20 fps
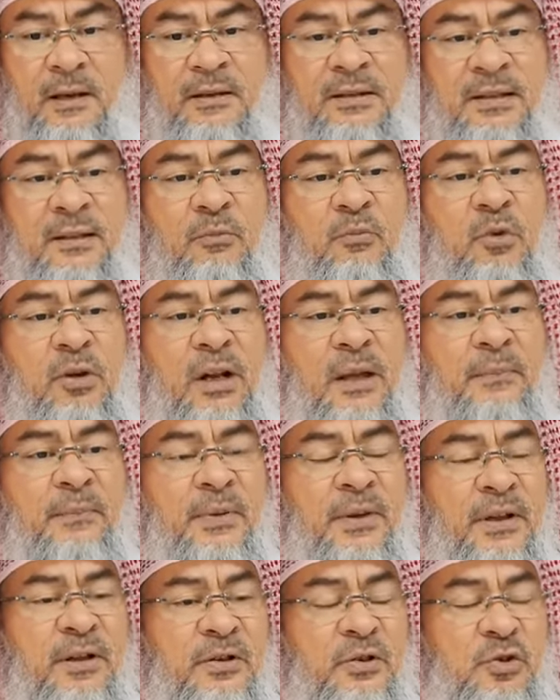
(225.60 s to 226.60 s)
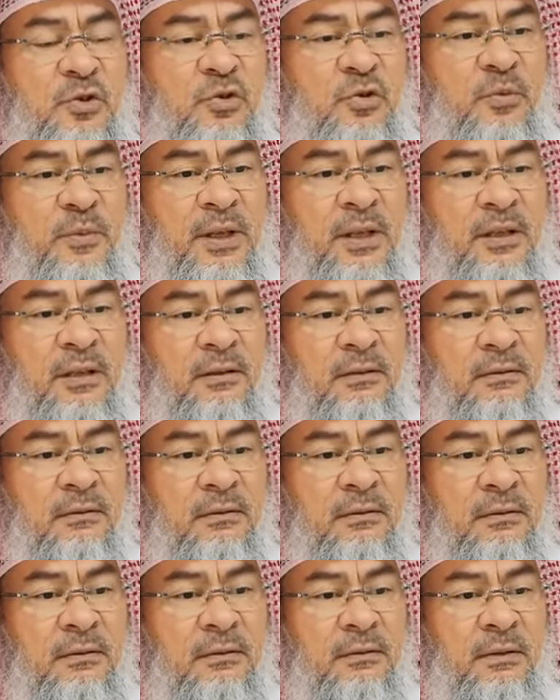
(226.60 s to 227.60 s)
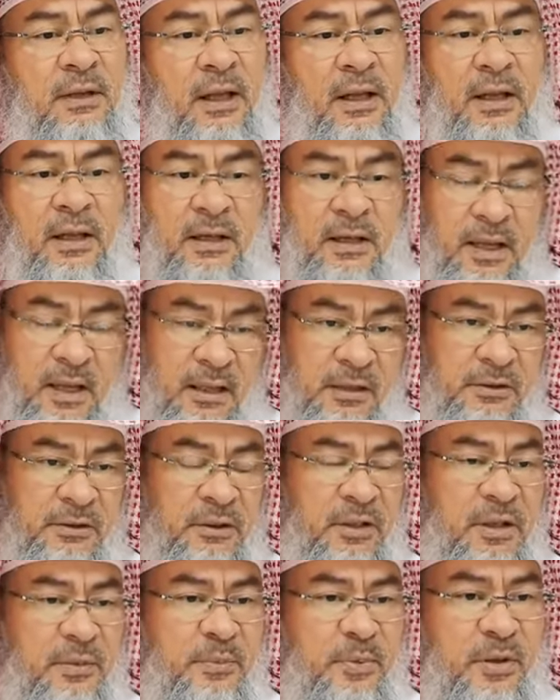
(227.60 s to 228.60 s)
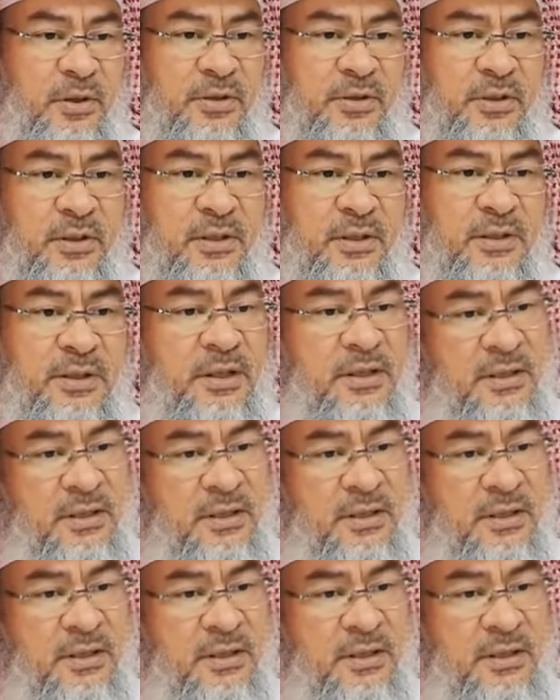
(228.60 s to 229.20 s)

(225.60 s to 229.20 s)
And someone appears to me, like an elderly person.